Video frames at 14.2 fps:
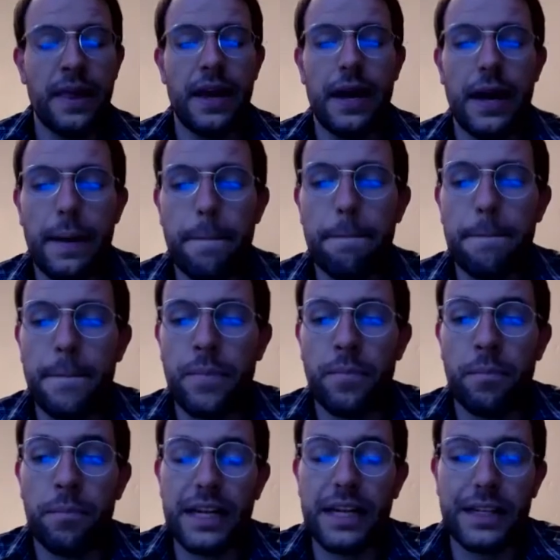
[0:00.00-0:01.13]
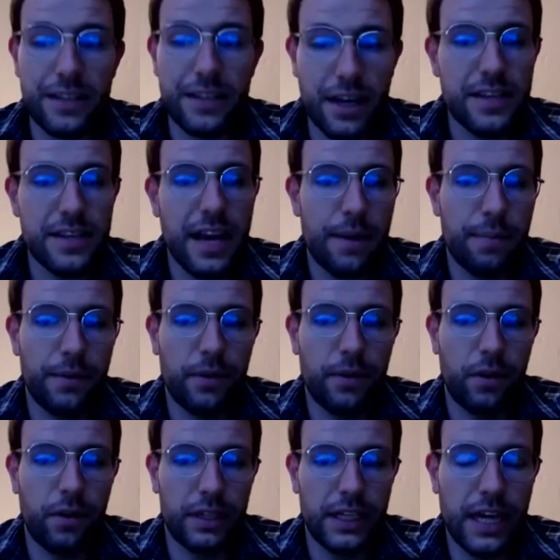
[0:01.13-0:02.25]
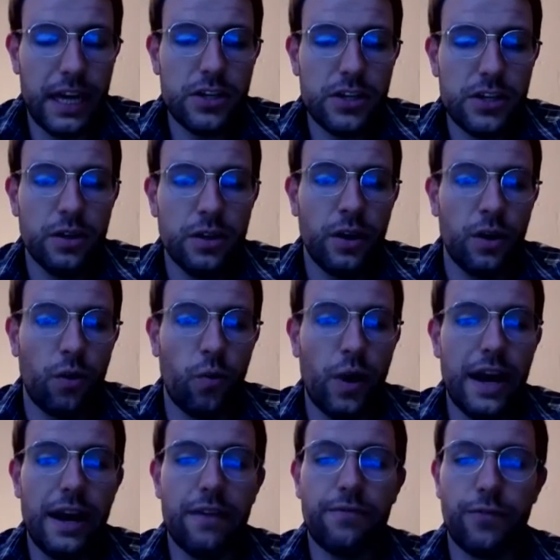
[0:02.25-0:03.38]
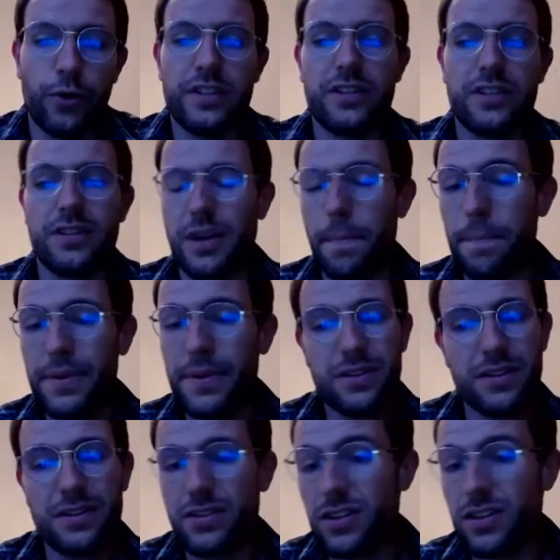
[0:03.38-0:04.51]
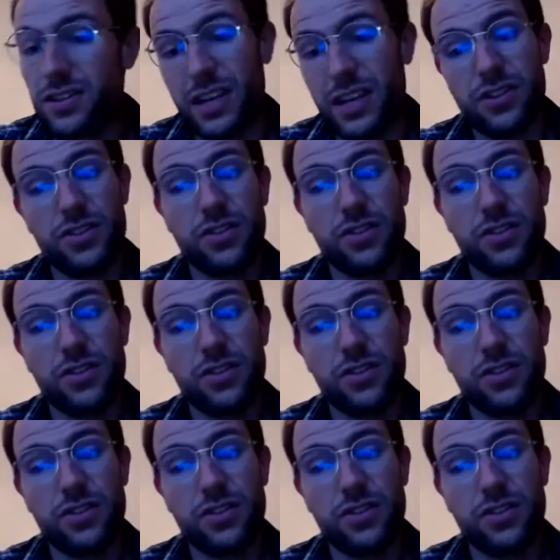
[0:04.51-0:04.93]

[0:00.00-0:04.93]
But it does happen on occasion where, for instance, a business just gets